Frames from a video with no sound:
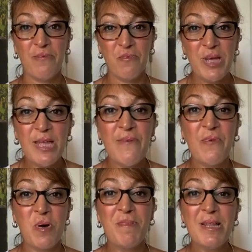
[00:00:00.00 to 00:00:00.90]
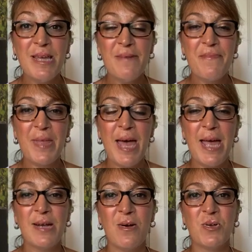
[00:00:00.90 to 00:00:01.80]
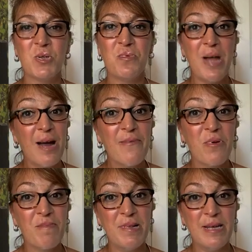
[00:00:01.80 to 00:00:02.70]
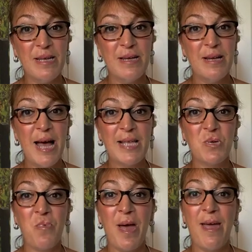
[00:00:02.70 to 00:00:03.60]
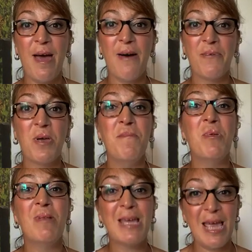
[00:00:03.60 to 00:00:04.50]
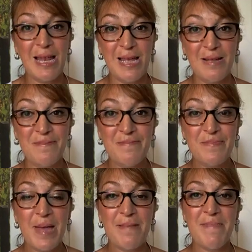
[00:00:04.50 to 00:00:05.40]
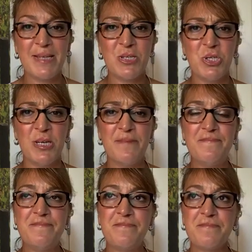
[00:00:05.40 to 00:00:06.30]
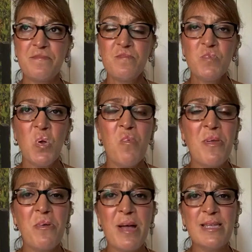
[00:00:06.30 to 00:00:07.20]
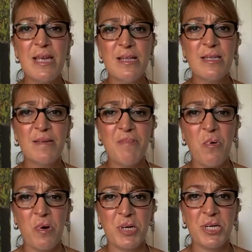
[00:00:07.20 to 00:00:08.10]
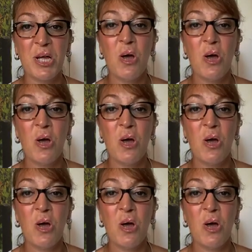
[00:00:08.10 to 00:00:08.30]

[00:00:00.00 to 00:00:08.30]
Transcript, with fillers: really verbally and also nonverbally as a way of communicating and messaging, whether that's in support